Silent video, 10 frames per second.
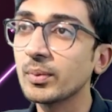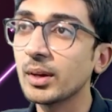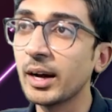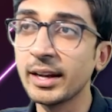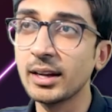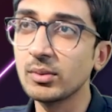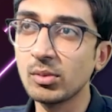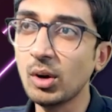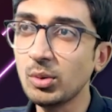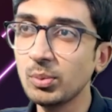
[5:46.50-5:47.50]
again,
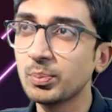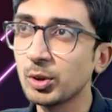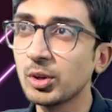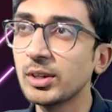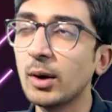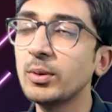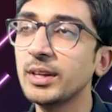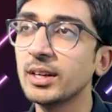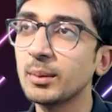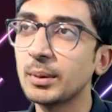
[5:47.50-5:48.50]
not to put you down
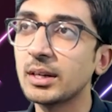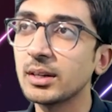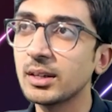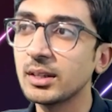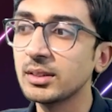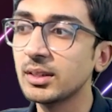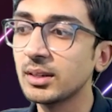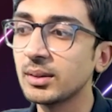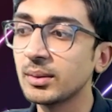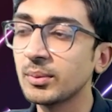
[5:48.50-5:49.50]
here, but
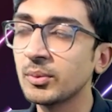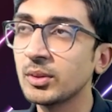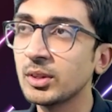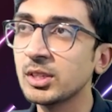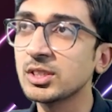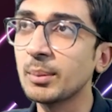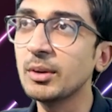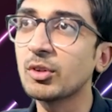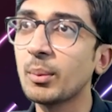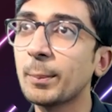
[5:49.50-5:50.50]
it's coming
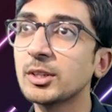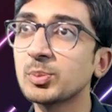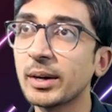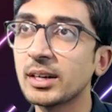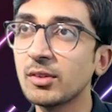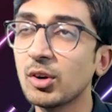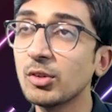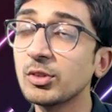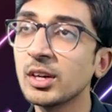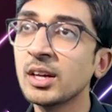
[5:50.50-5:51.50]
from a perspective
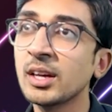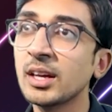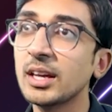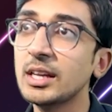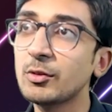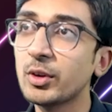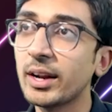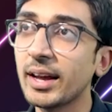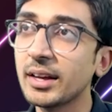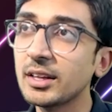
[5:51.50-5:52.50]
of, if
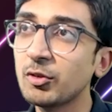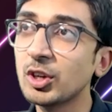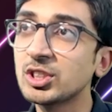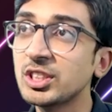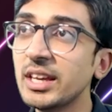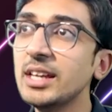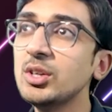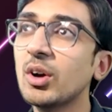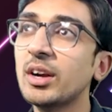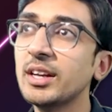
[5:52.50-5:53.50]
you're saying
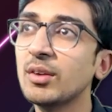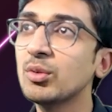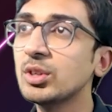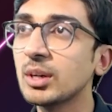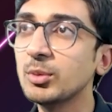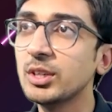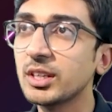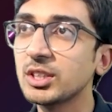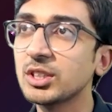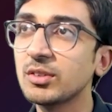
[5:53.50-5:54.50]
you already have good
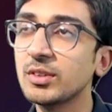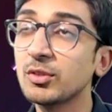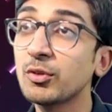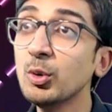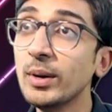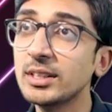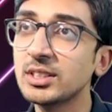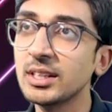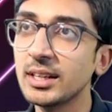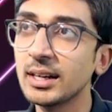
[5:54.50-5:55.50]
communication with
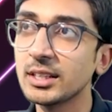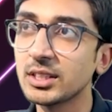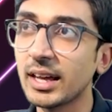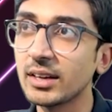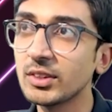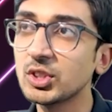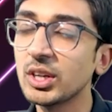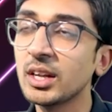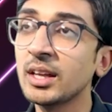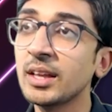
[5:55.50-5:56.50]
fluency in English language,
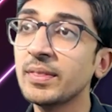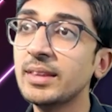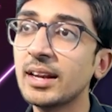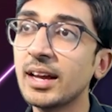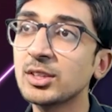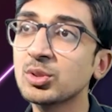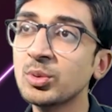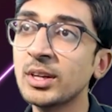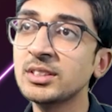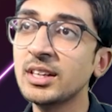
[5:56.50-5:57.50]
then as
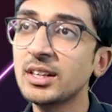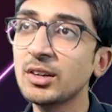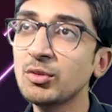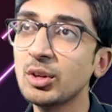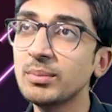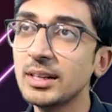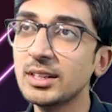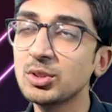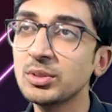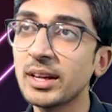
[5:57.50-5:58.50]
soon as the interviewer
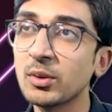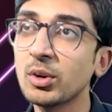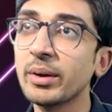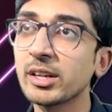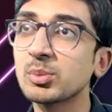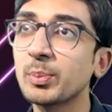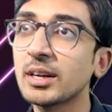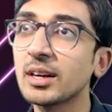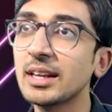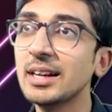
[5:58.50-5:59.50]
meets you, they're going to
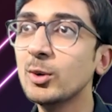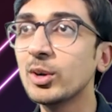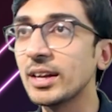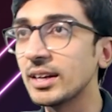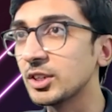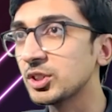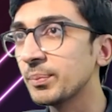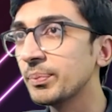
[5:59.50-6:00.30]
expect really good English.